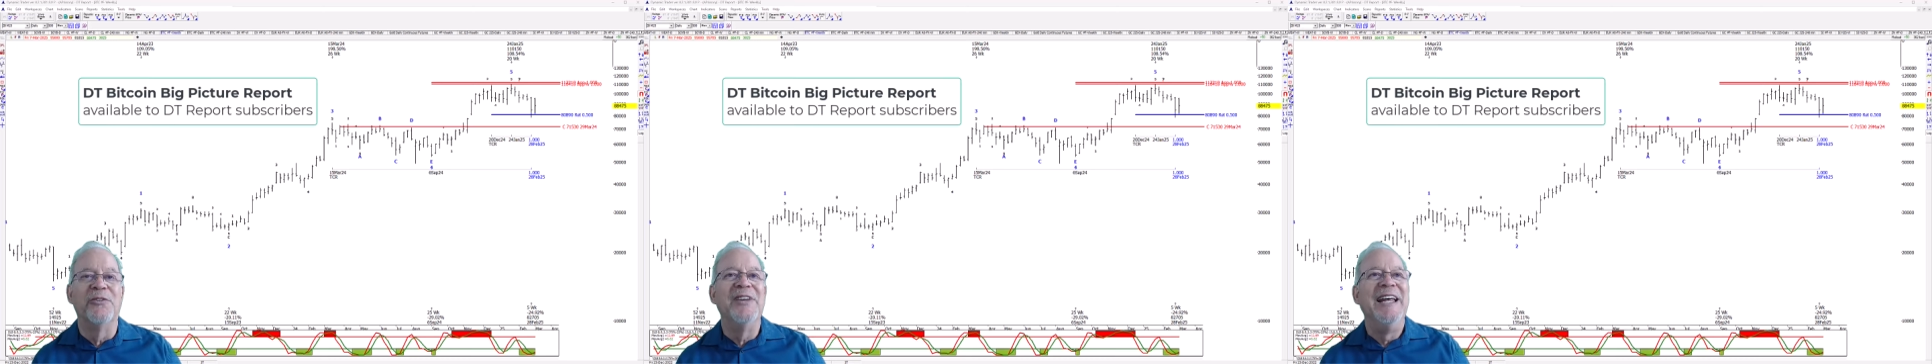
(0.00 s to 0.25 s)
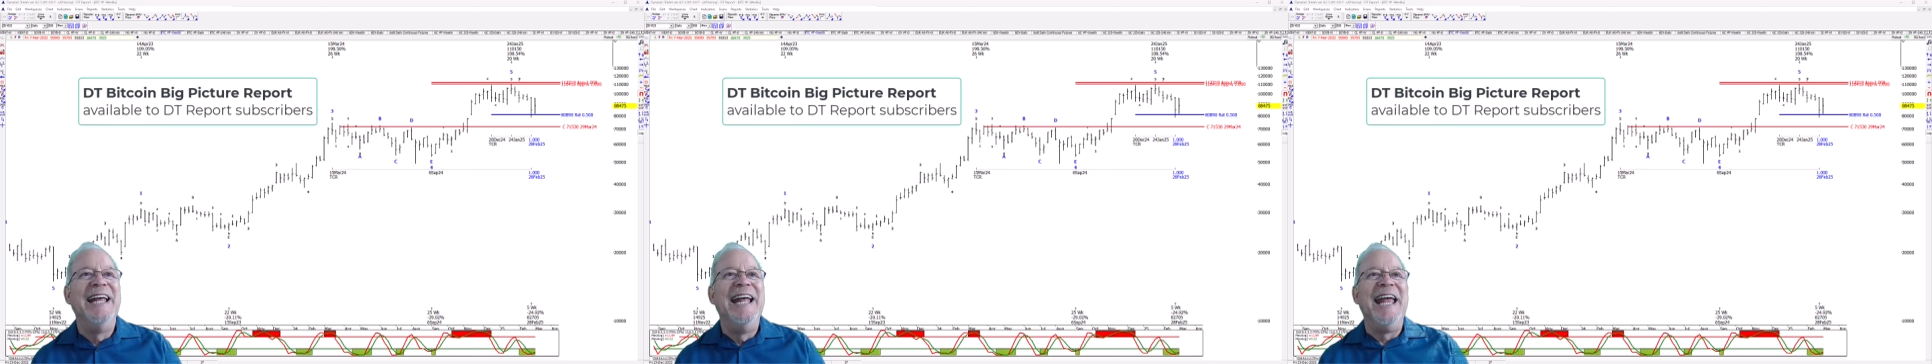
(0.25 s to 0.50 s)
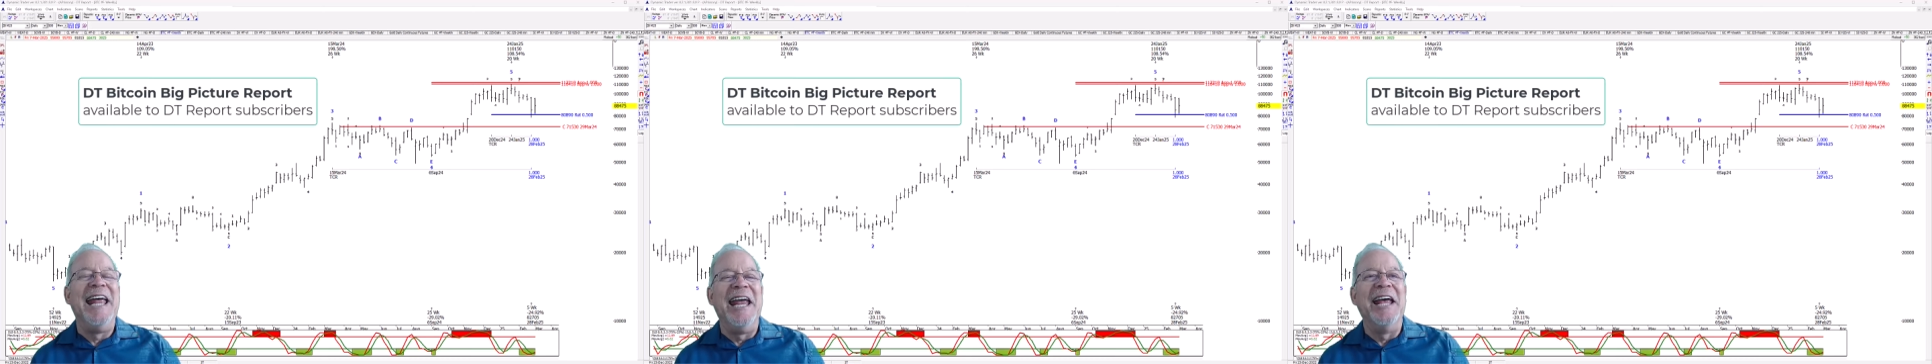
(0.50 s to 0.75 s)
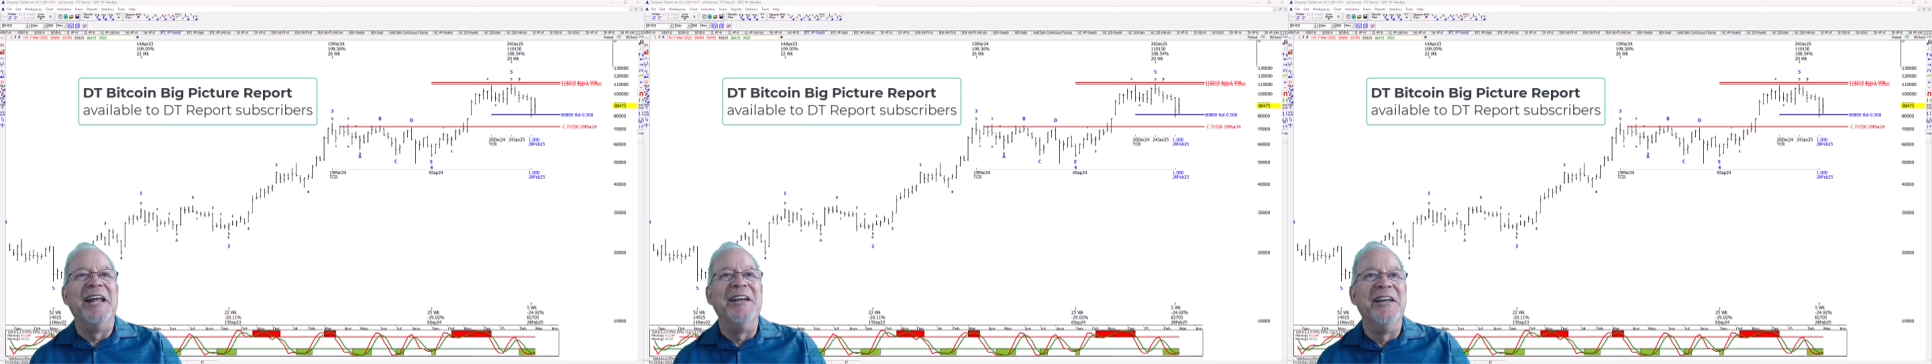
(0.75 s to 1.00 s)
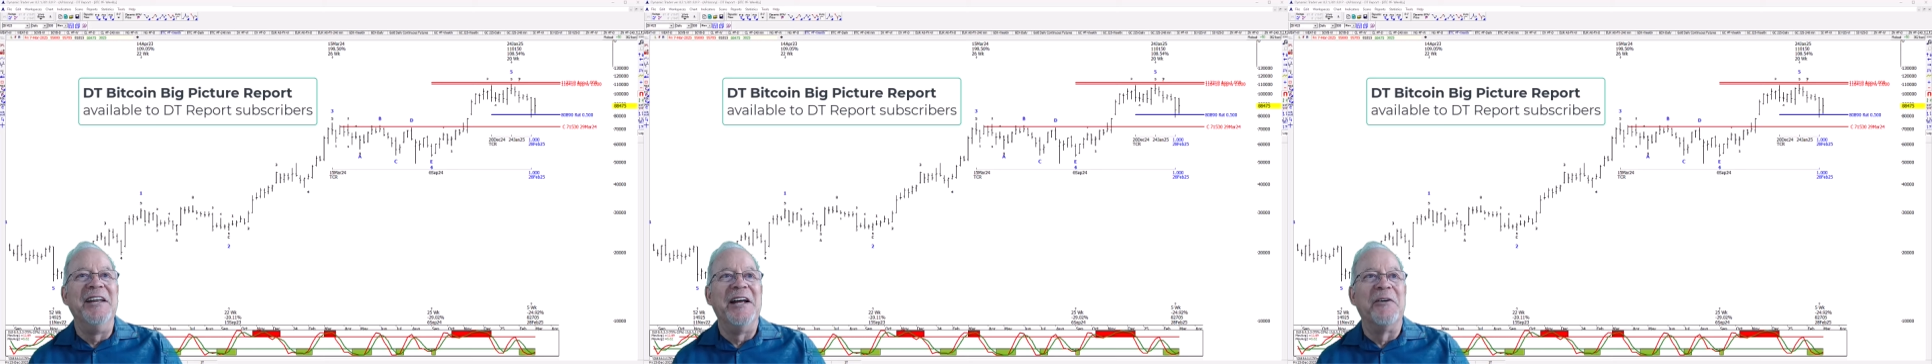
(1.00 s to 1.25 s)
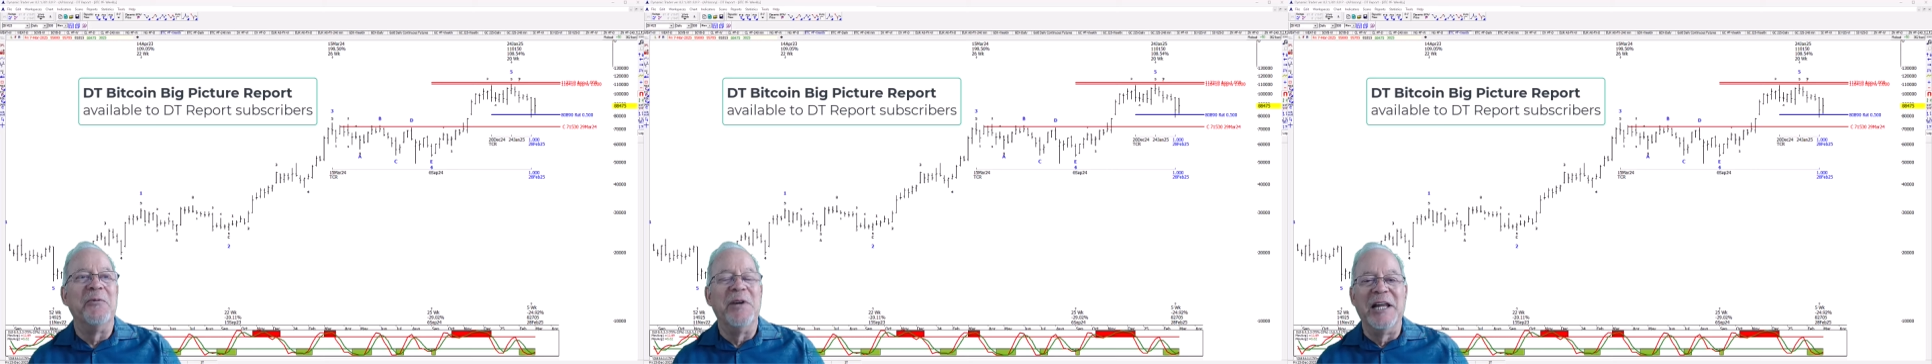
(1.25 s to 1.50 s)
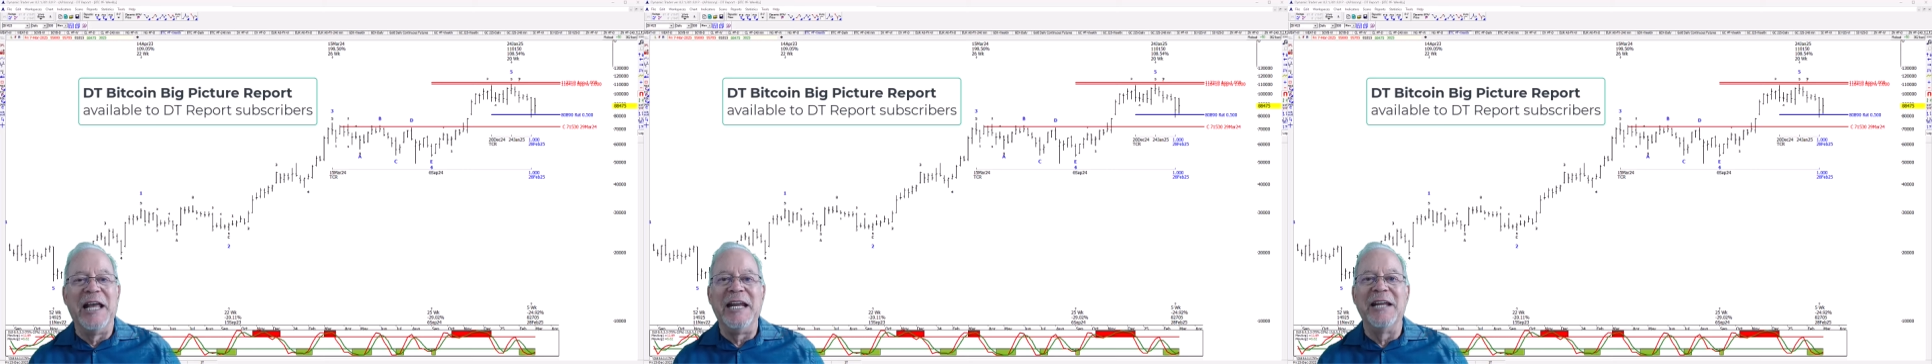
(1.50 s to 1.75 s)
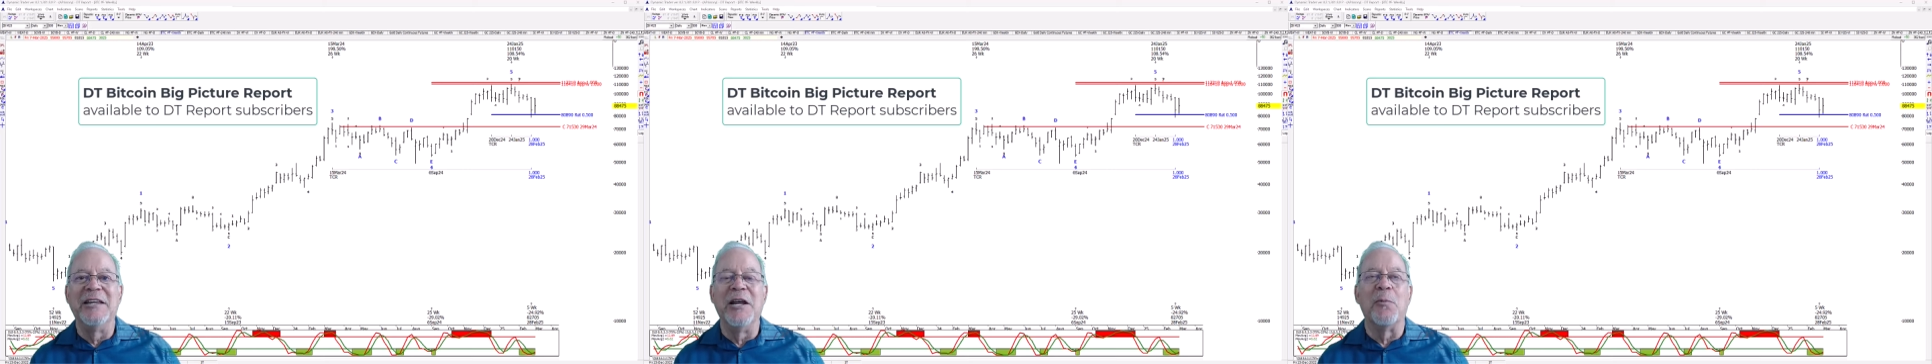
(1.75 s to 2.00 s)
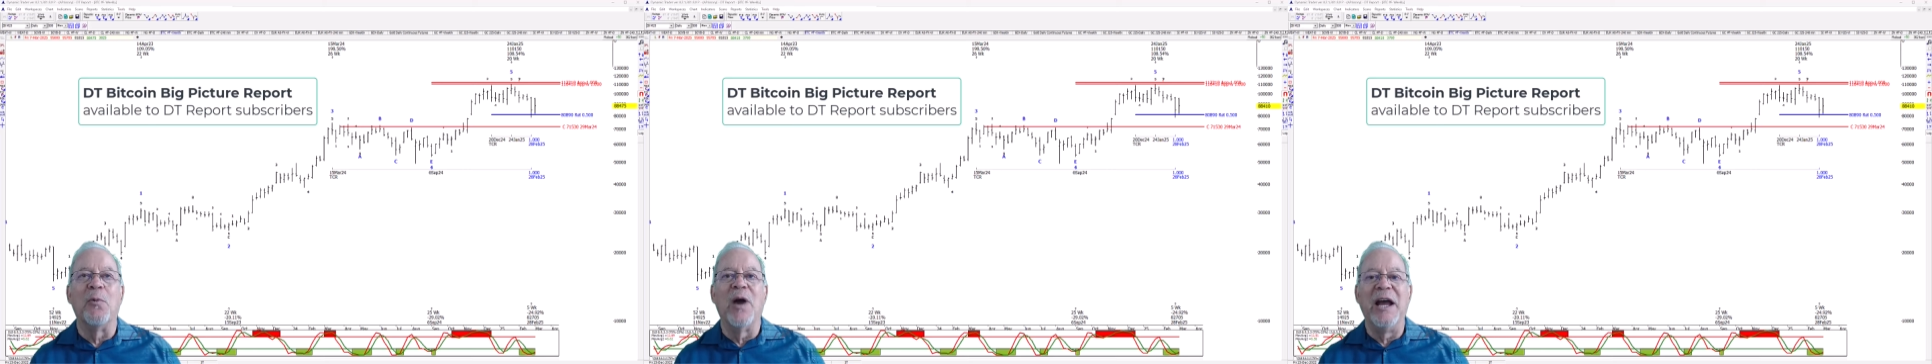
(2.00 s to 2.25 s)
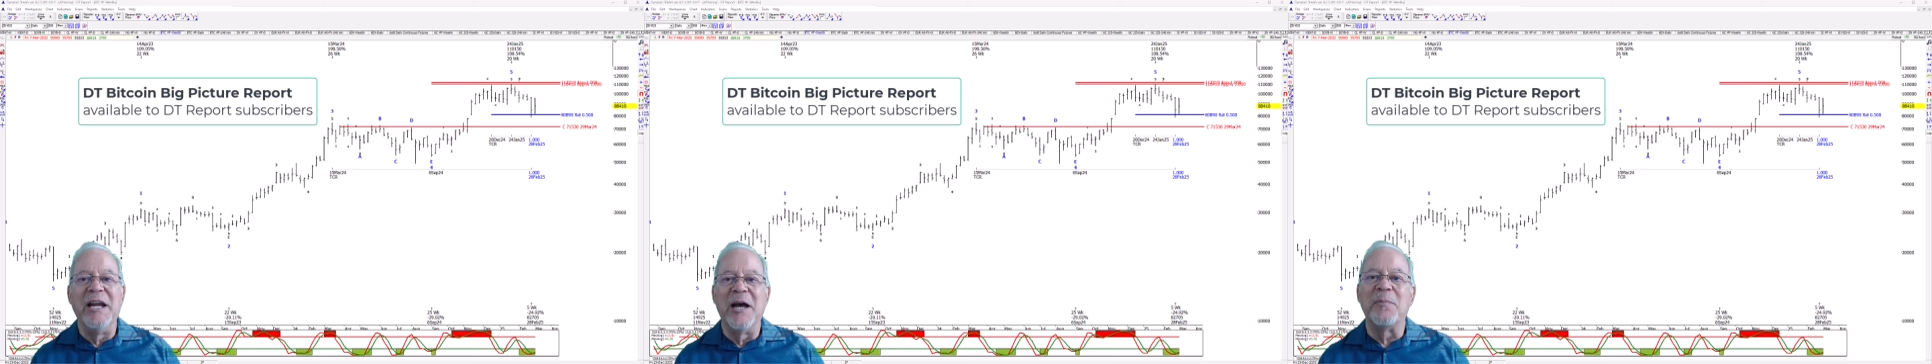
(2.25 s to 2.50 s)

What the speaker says: and related them right up